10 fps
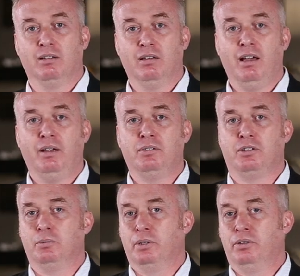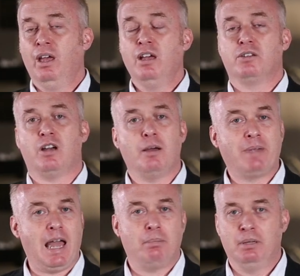Alliance. He was top
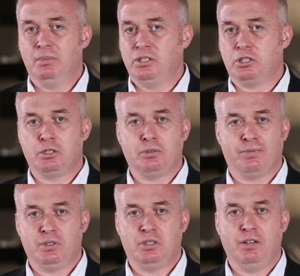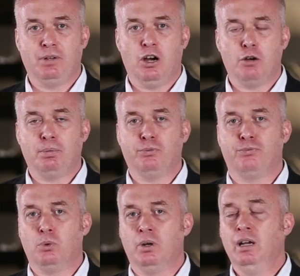cabinet minister for Stephen Harper
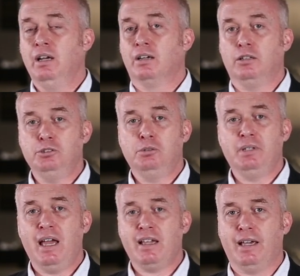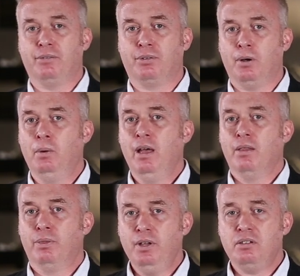for close to a decade. So
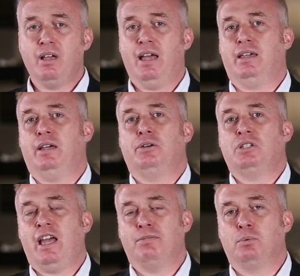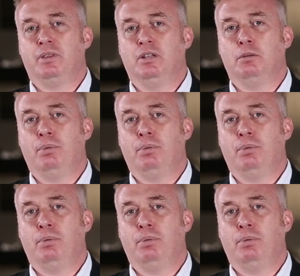this guy carries heft within the